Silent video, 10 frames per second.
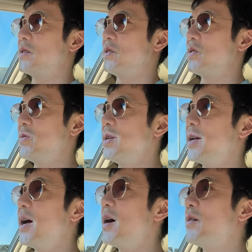So do it
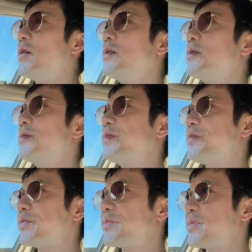now.
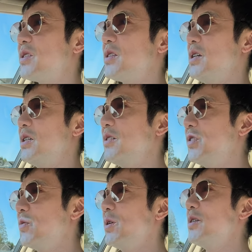And if
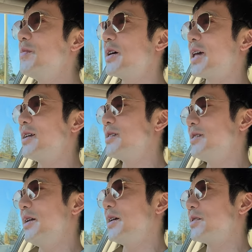you're wondering about
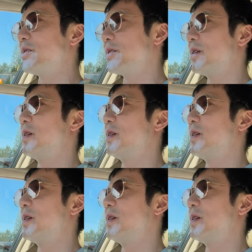calisthenics,